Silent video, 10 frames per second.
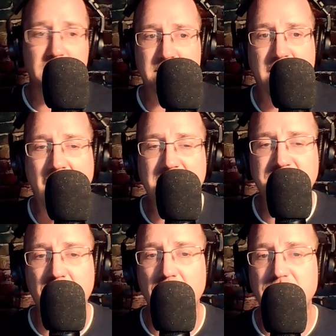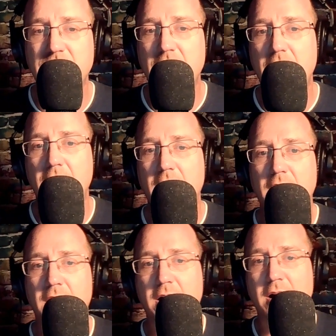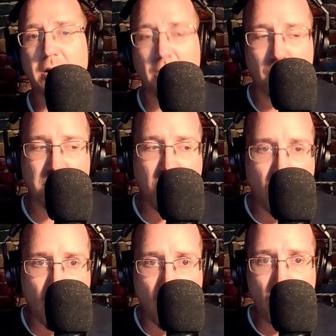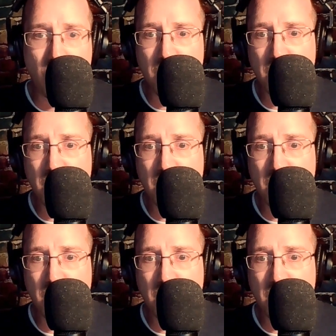the Castros were no,